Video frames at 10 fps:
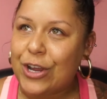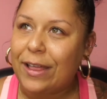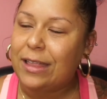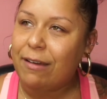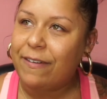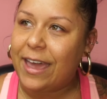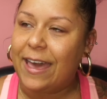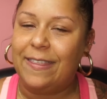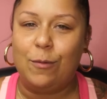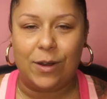I love it.
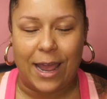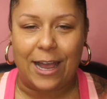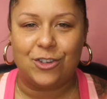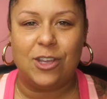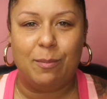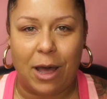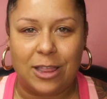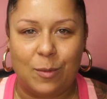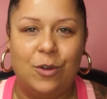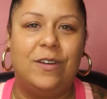And then when I actually bought
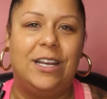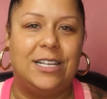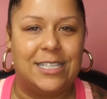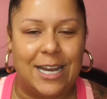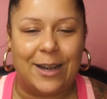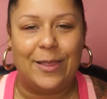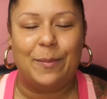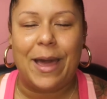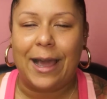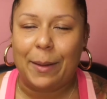the movie and it said it on the
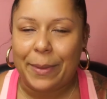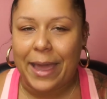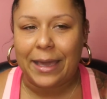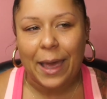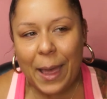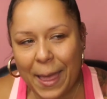back, I'm like,